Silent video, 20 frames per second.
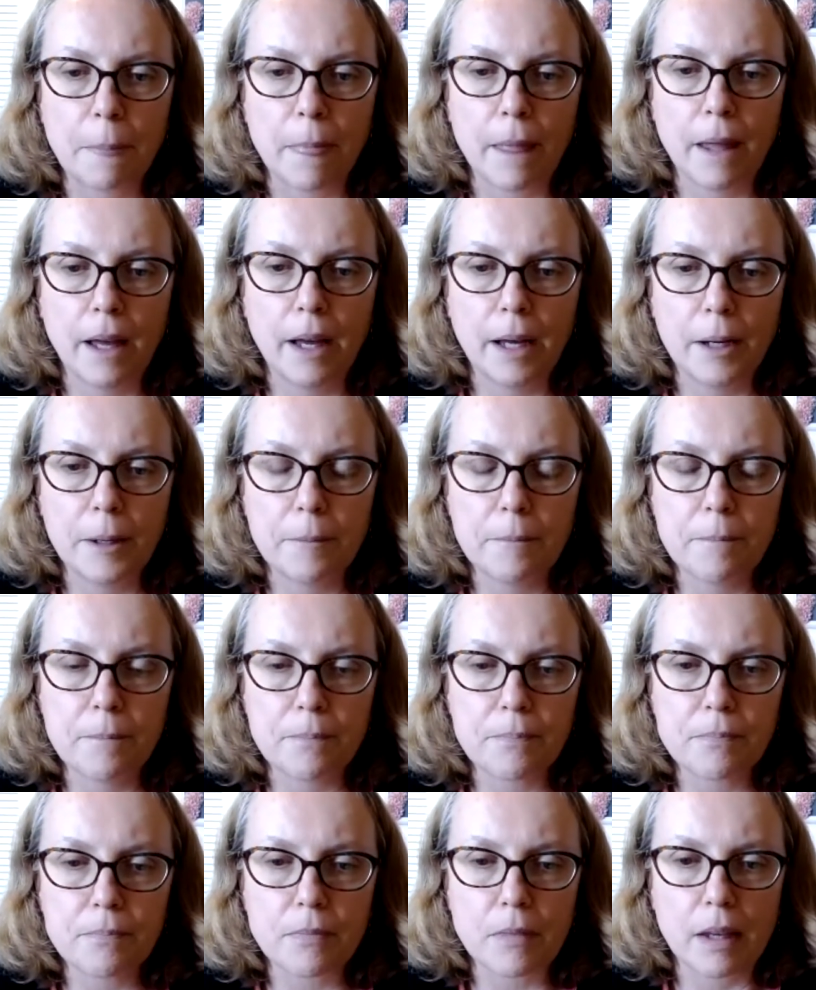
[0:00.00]

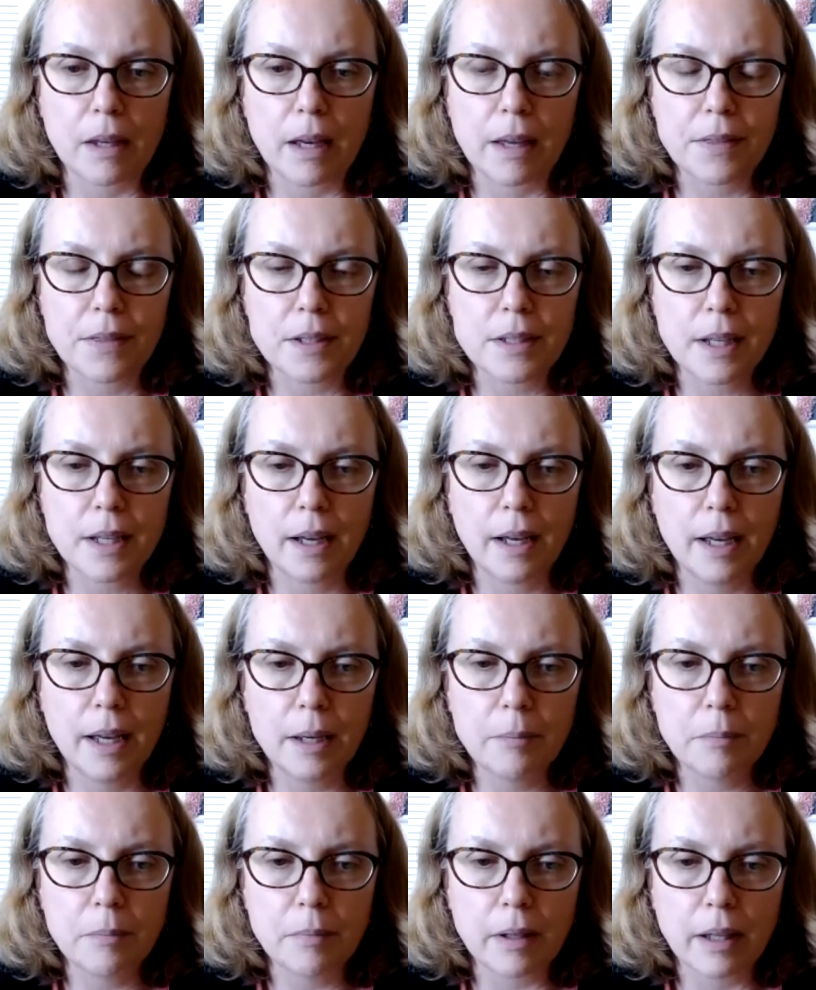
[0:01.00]
At the
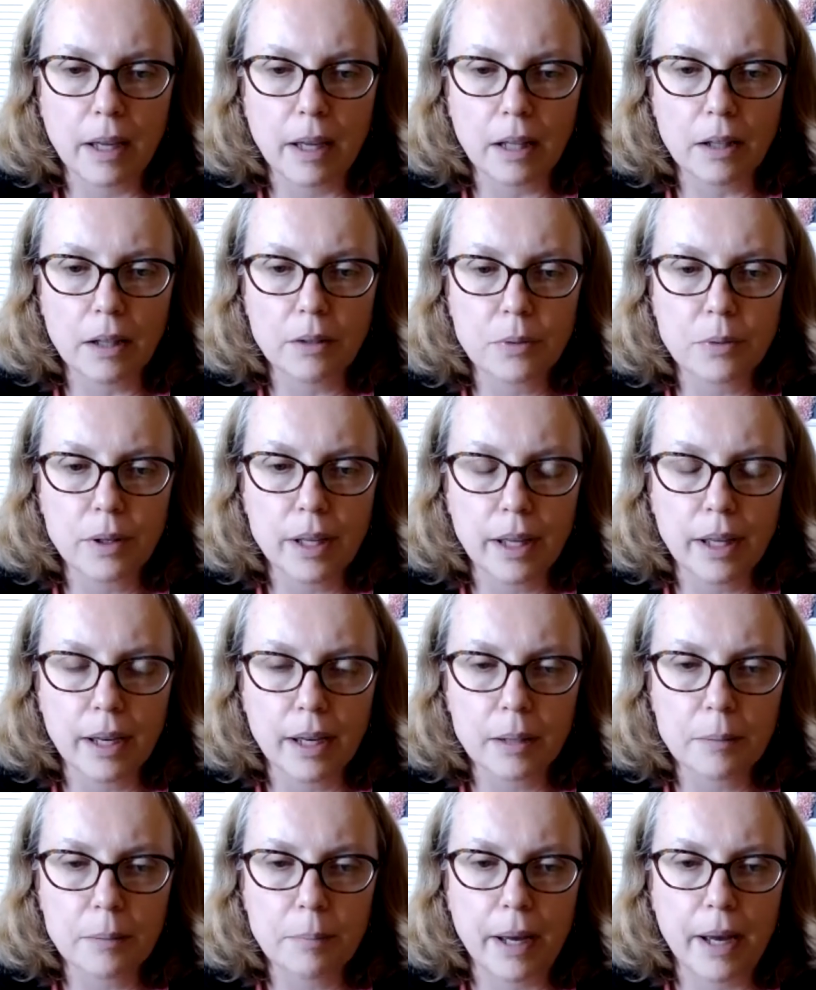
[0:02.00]
time, California
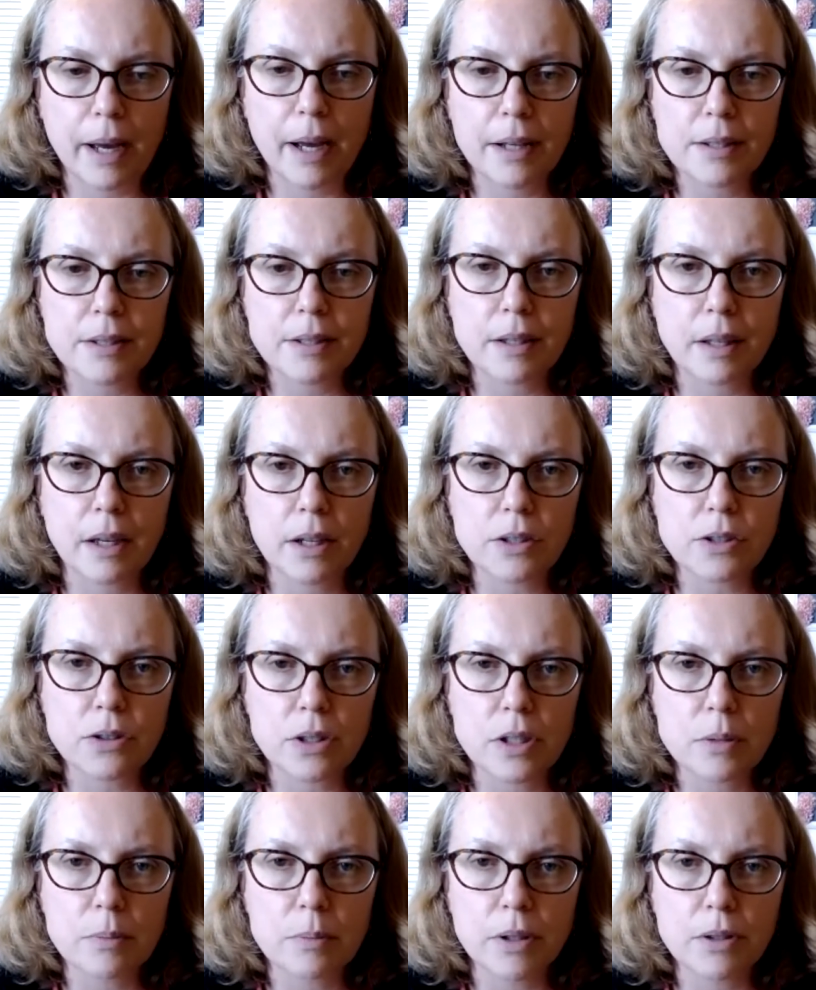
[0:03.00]
had passed the
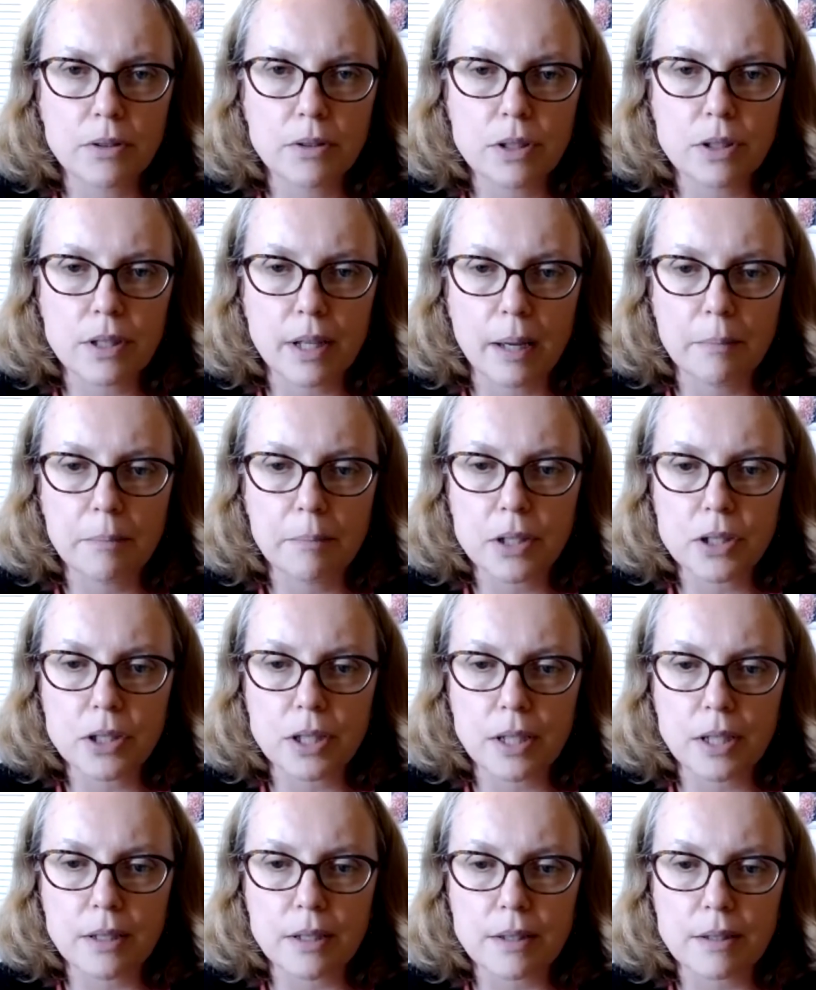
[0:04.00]
country's most
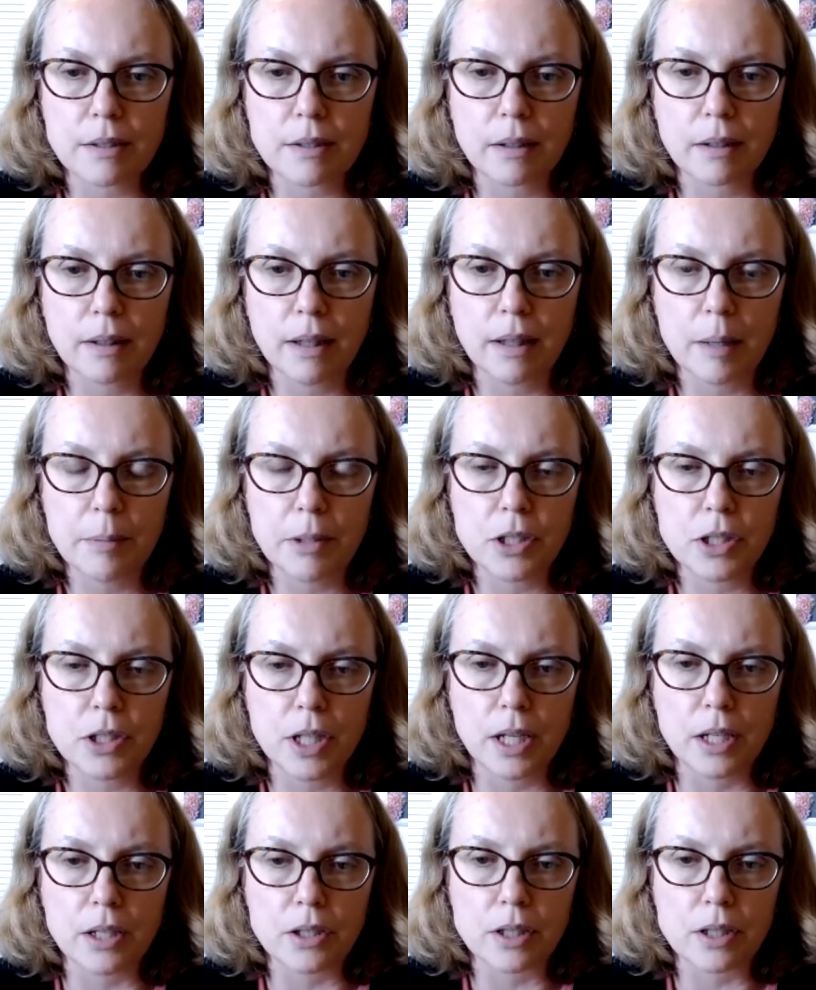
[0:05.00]
ambitious climate
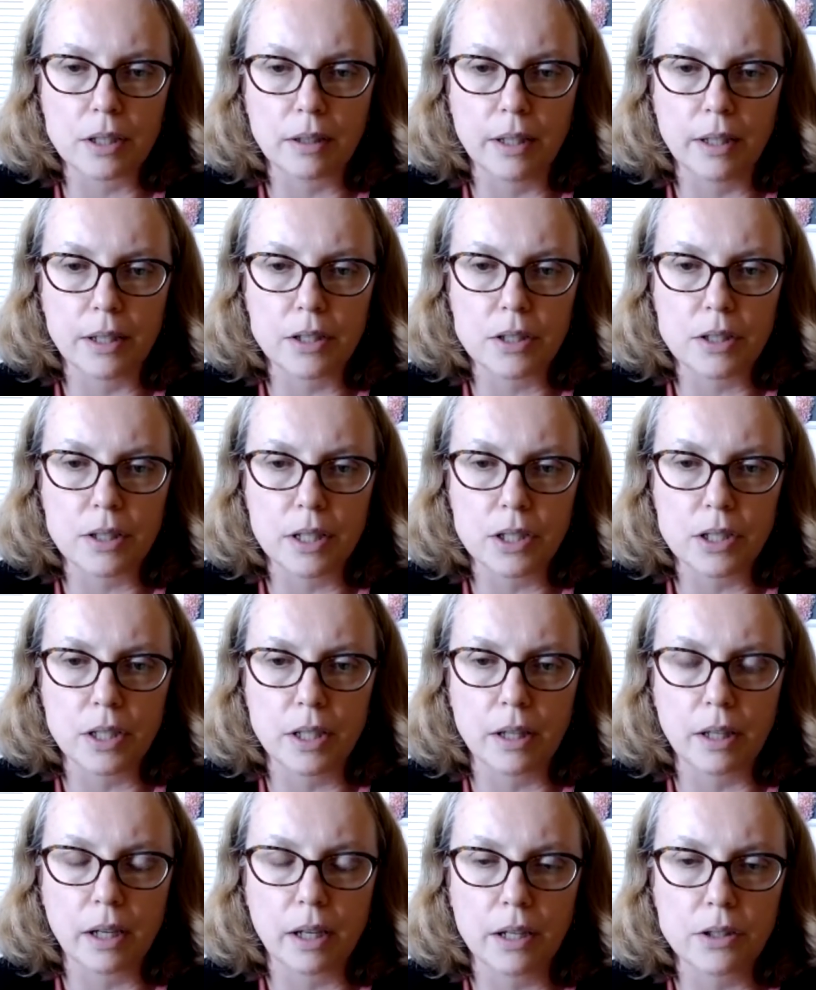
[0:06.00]
change legislation in
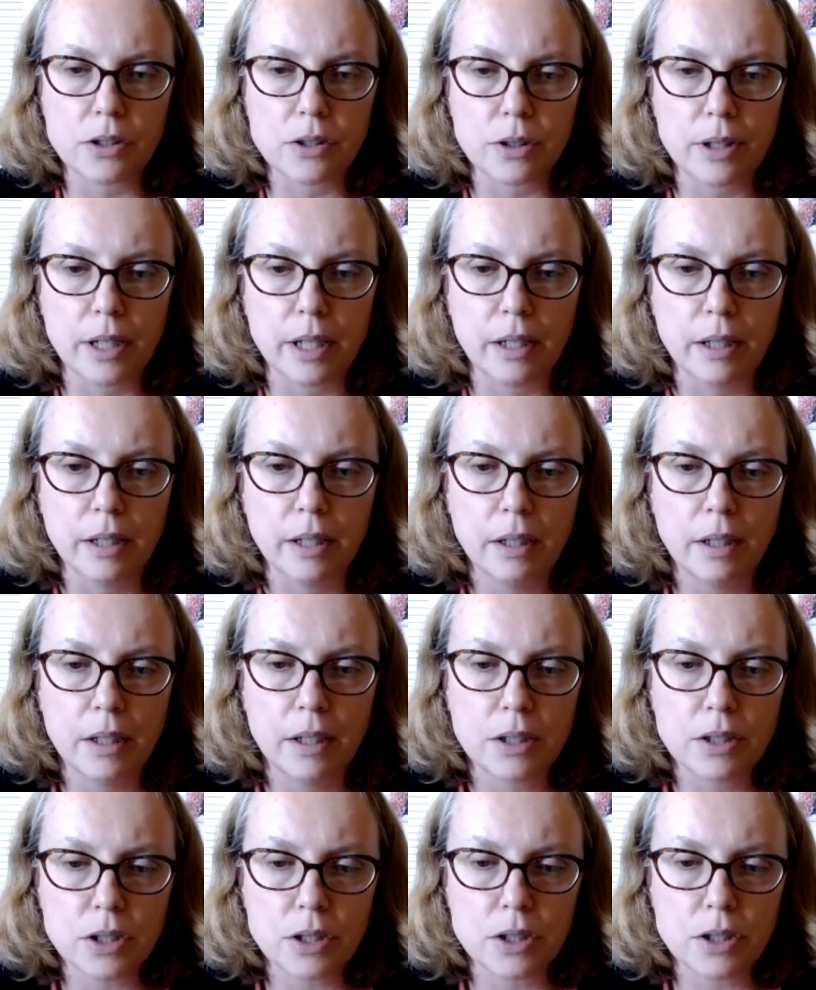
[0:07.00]
the country
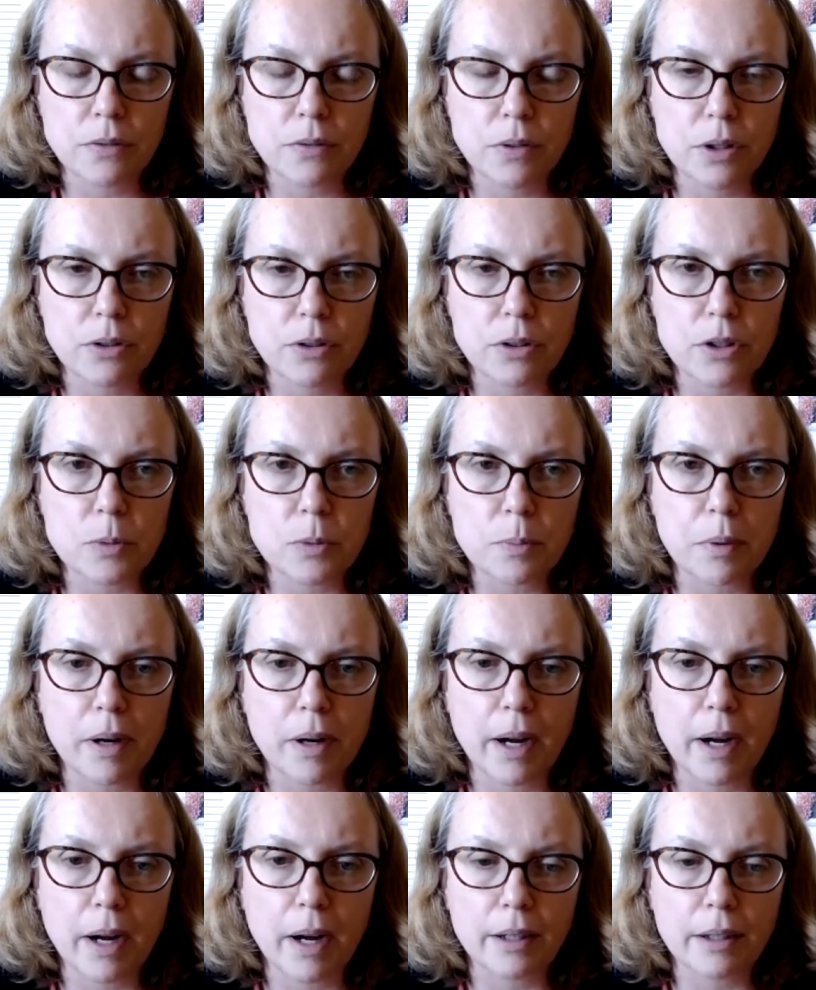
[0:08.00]
just a few years
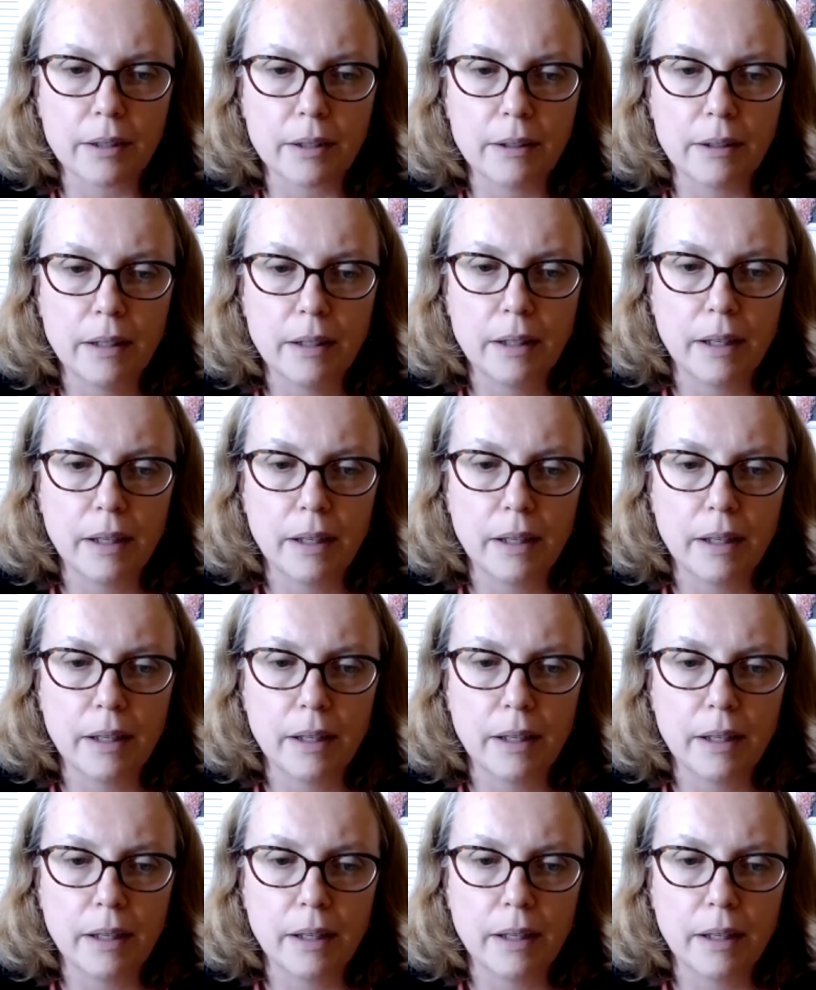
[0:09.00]
prior,